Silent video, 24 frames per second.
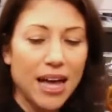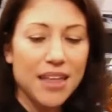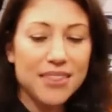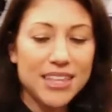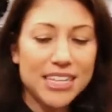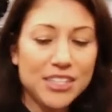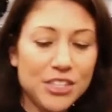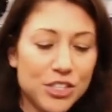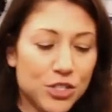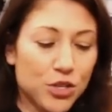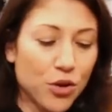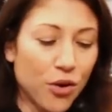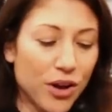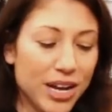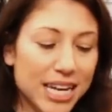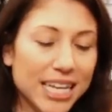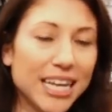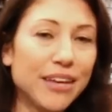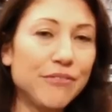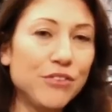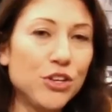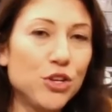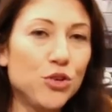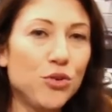This is going to
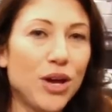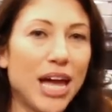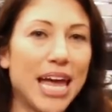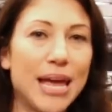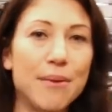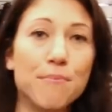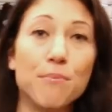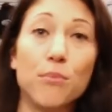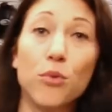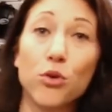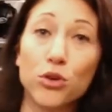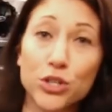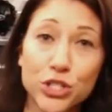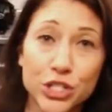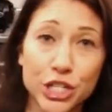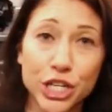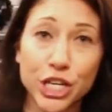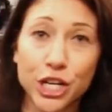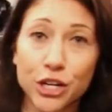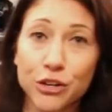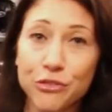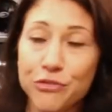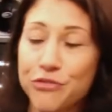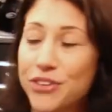give you a more
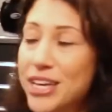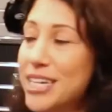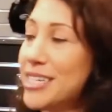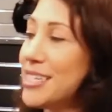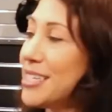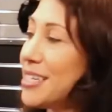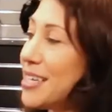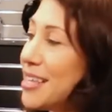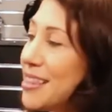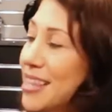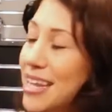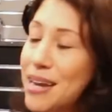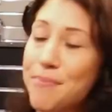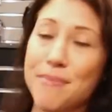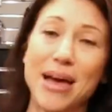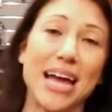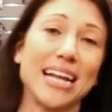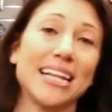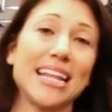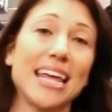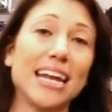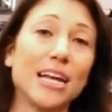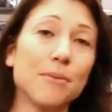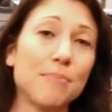secure fit than a
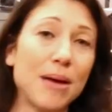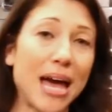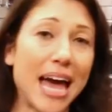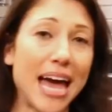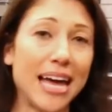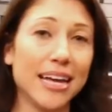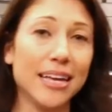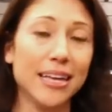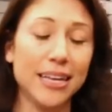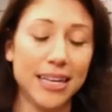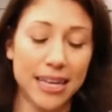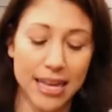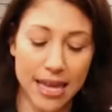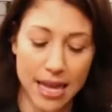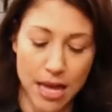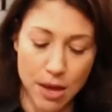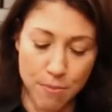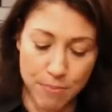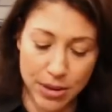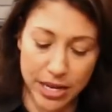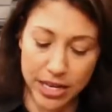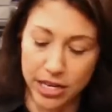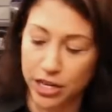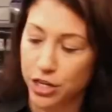magnetic bag
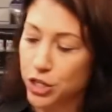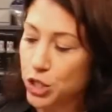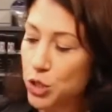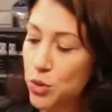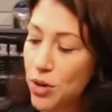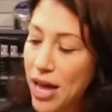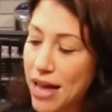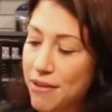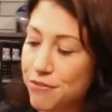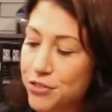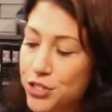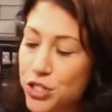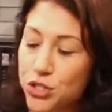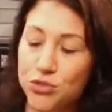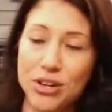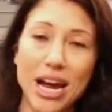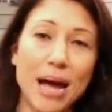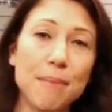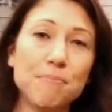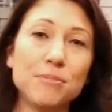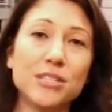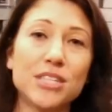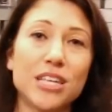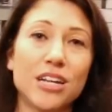because you have
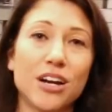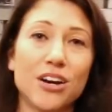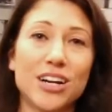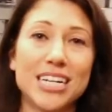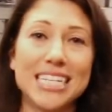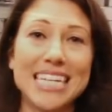straps that are